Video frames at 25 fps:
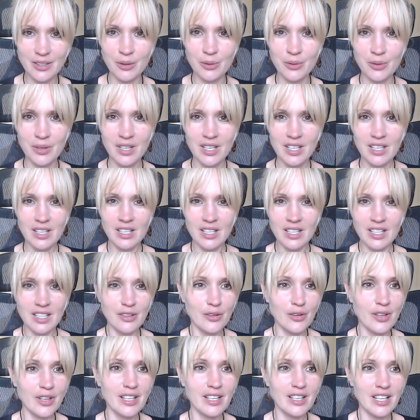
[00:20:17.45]
So
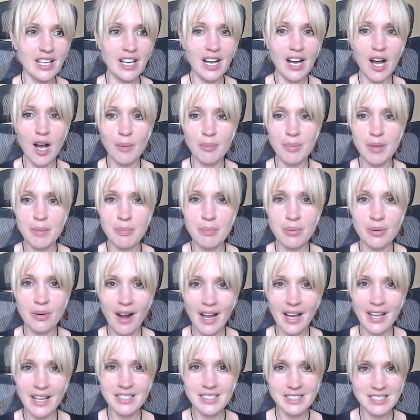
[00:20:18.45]
you can it can't be
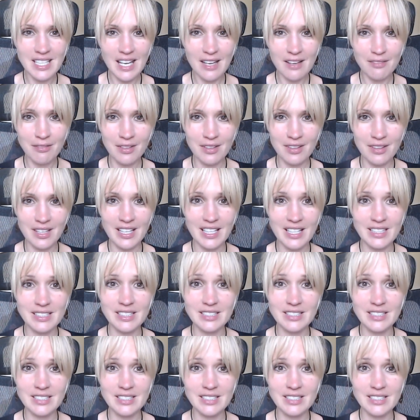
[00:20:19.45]
prior to everything.